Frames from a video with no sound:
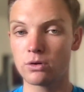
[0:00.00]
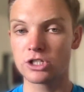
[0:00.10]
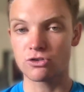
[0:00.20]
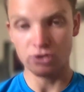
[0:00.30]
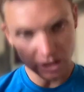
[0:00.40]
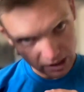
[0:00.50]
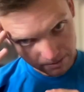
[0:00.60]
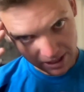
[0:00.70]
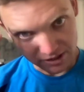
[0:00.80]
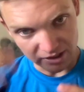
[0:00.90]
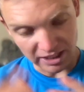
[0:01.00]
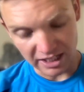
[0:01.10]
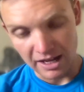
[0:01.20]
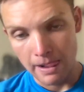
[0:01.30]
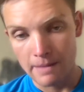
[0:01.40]
which is really good
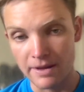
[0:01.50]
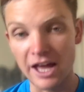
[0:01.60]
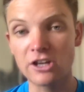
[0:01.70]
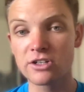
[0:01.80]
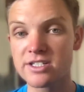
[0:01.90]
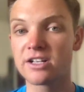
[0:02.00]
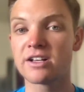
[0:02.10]
mentally, and you'll still